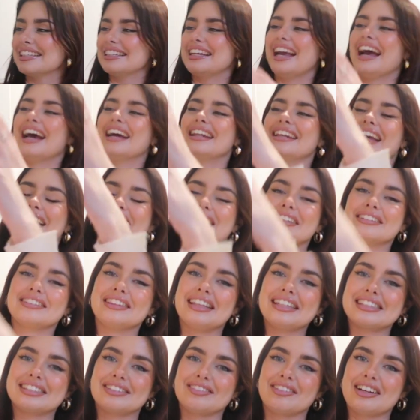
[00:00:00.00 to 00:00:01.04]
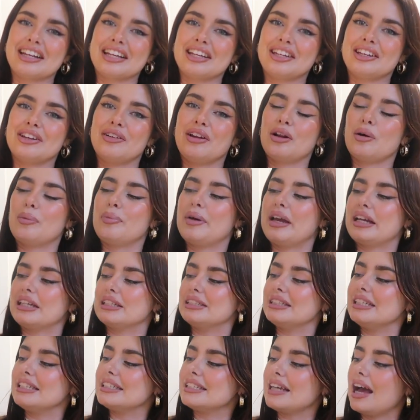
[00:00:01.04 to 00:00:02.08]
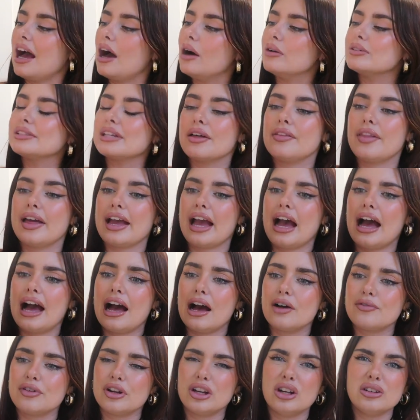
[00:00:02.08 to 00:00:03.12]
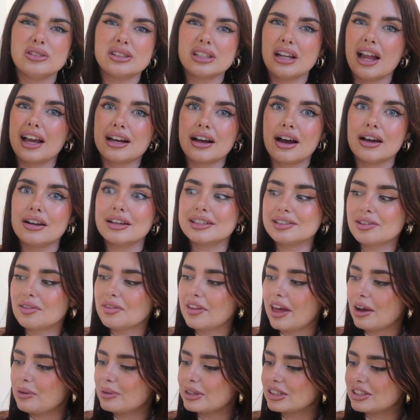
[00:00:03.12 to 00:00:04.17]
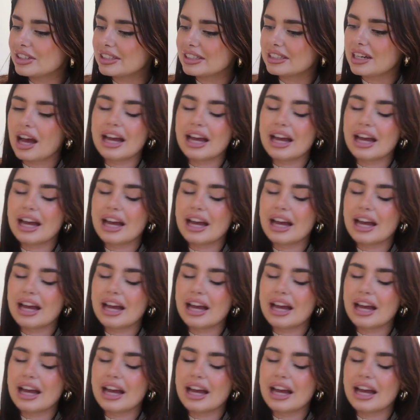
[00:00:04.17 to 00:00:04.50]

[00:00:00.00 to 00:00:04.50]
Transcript: So yeah, like these are really cute little pink tea towels and they have loads of like colors on there, which is